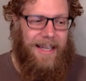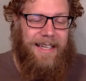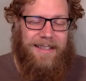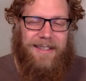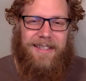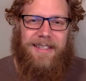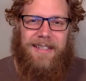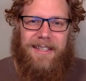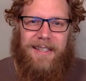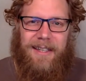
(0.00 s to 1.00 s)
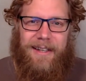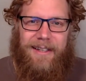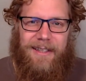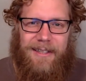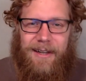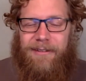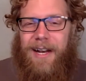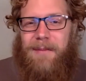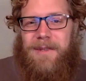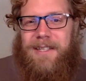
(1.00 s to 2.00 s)
is stuff
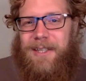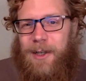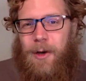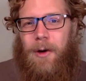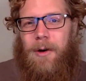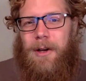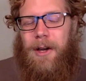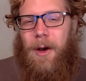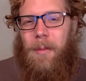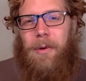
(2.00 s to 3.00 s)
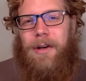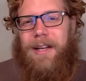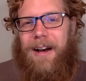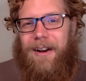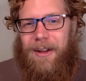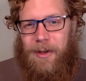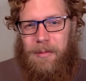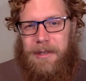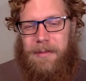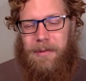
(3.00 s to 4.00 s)
that I'm still putting on
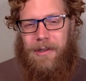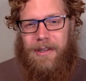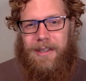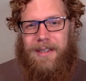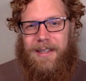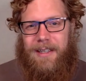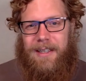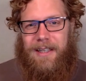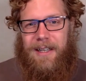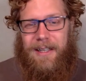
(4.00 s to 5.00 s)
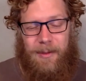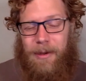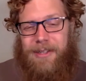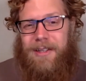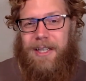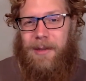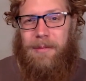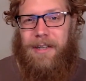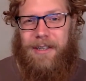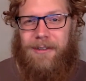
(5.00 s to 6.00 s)
other people, especially in the
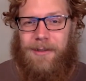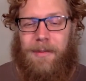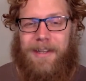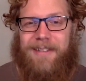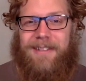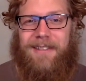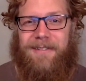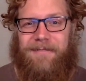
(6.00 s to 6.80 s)
political space?